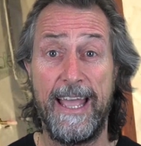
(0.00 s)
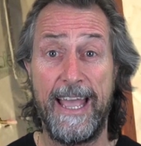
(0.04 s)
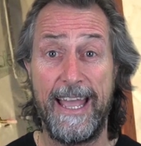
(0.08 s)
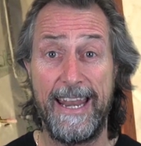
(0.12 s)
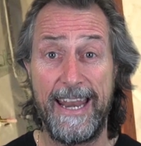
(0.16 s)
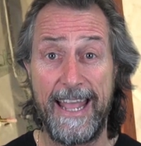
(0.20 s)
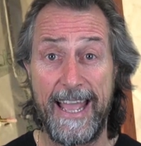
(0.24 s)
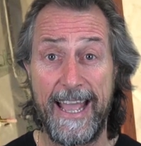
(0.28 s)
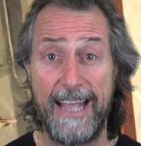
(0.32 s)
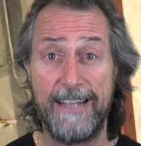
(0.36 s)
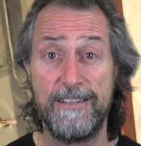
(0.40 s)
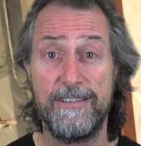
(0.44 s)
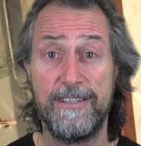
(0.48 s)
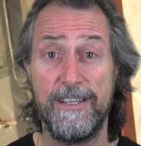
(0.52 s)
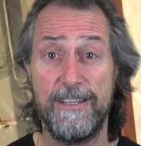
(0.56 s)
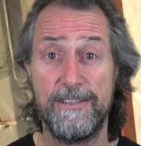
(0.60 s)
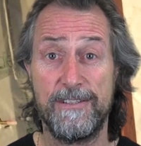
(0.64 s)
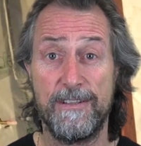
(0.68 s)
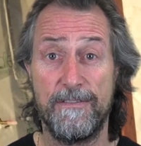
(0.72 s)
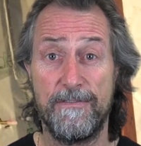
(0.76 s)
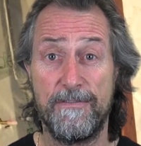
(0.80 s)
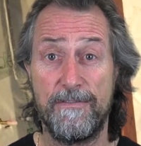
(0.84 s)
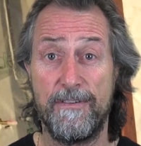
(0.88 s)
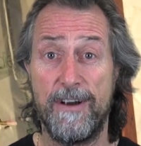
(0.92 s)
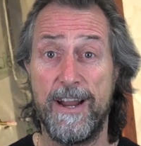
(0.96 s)
and
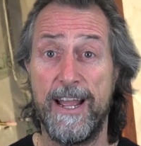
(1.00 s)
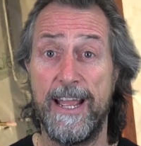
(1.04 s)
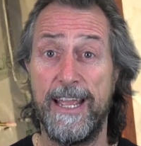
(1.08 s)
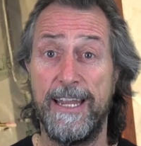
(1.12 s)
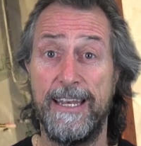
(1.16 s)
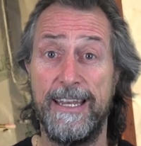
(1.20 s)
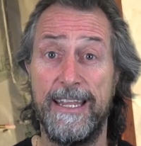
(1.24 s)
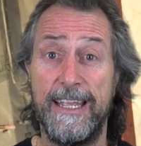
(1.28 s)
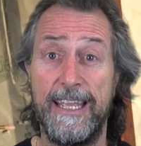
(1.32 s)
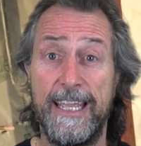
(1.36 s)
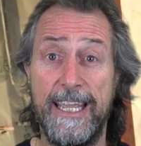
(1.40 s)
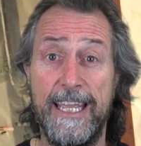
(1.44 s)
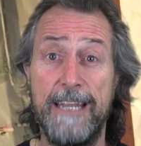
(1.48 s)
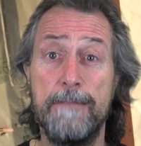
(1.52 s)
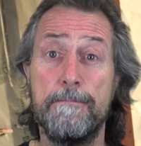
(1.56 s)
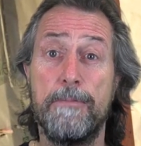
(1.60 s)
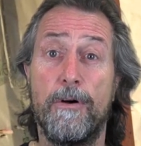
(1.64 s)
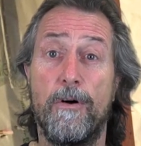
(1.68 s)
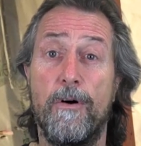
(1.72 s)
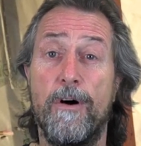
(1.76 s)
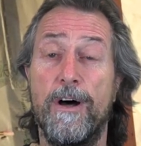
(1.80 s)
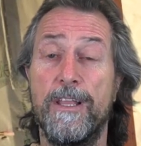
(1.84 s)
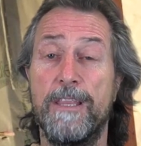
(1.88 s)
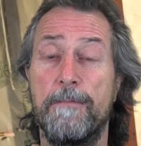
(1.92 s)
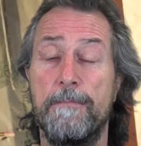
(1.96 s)
access of rain in
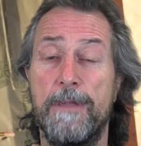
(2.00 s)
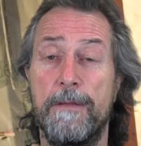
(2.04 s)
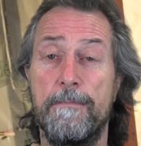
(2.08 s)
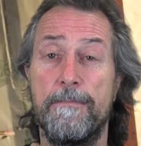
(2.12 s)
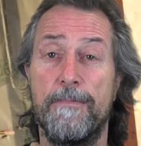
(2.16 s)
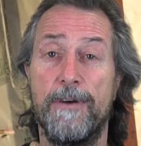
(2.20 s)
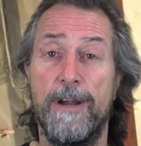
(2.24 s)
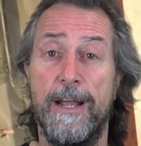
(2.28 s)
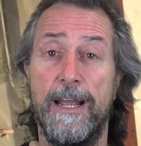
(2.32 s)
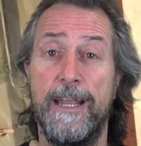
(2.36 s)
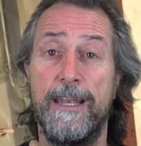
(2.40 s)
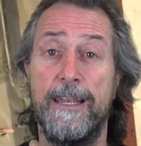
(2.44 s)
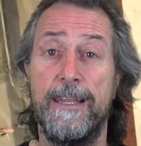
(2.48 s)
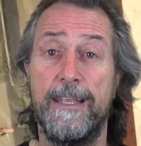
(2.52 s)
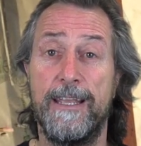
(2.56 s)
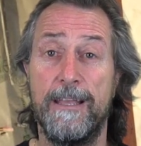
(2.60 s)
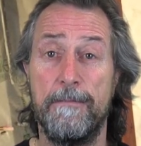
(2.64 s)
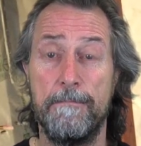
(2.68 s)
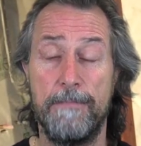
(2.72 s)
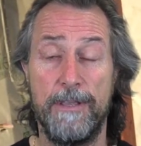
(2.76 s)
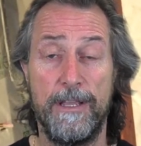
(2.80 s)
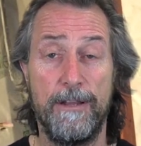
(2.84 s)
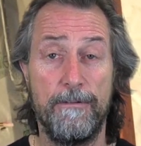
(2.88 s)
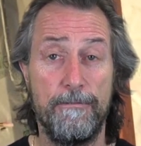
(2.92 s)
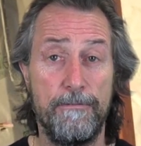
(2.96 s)
behind the membrane
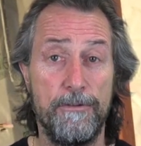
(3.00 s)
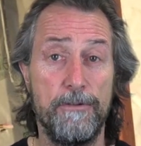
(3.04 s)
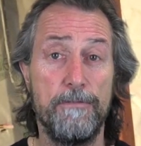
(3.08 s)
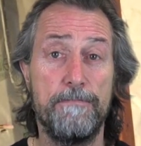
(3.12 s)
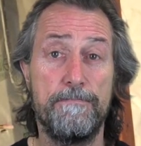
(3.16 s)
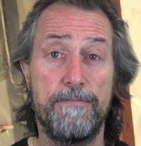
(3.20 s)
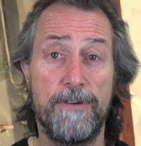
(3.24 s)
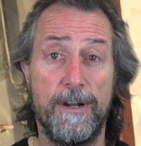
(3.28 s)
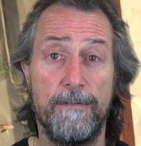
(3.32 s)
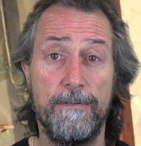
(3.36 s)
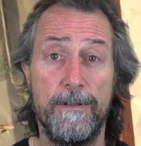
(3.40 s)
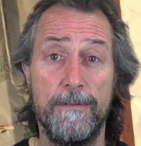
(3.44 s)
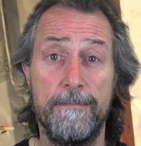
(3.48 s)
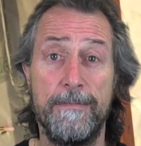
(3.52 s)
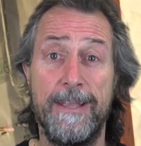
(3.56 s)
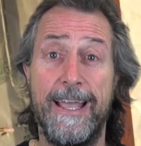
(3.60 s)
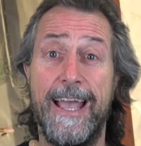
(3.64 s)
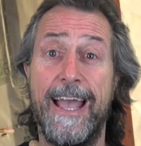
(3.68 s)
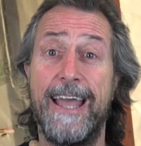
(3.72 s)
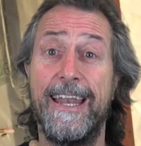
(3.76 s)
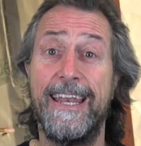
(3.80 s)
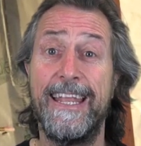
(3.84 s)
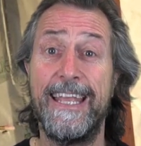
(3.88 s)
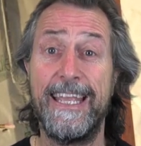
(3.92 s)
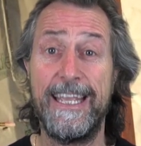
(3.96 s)
can be a real problem
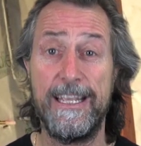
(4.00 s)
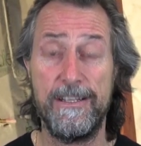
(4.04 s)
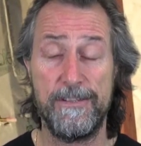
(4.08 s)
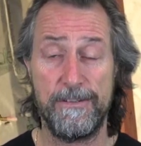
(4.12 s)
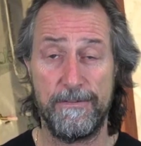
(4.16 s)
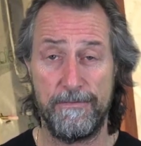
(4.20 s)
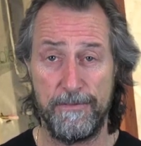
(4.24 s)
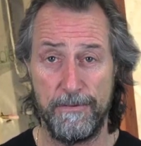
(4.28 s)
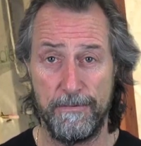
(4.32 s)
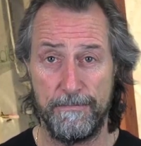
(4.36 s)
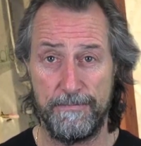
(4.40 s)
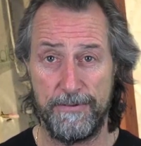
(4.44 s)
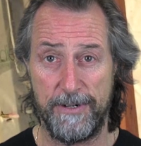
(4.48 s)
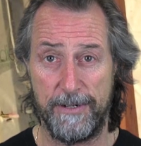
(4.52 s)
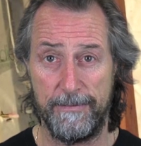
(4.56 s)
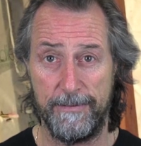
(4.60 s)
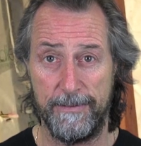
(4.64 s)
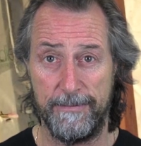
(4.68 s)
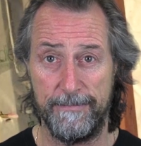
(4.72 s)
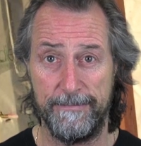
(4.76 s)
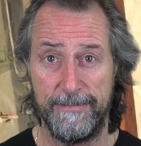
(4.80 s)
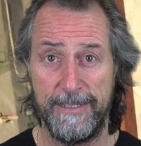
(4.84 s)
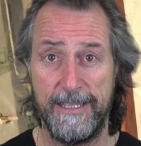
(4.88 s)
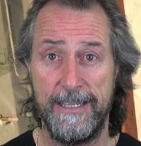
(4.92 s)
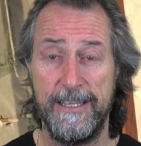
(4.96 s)
and is a real
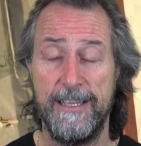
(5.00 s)
problem.